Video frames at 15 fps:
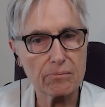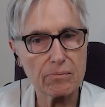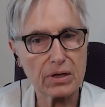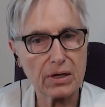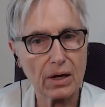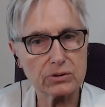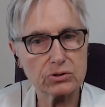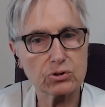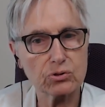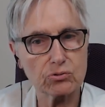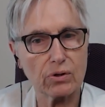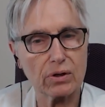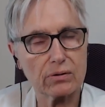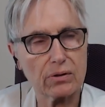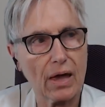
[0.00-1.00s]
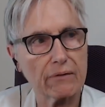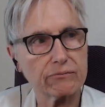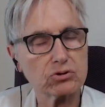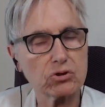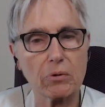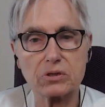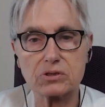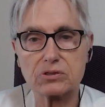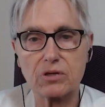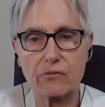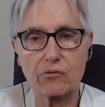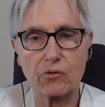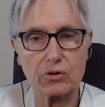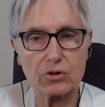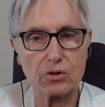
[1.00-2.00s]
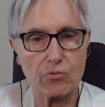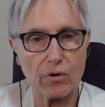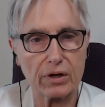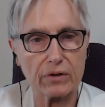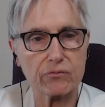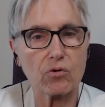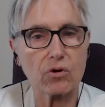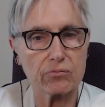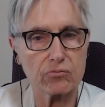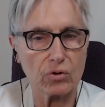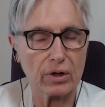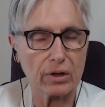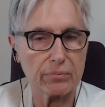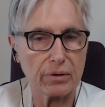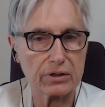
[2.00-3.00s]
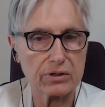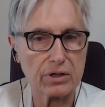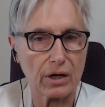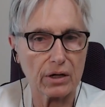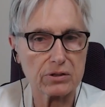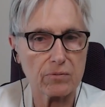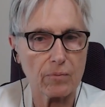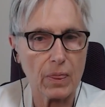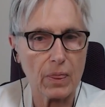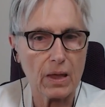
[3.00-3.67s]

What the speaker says: because you have so much suffering, you're ready for a really big change?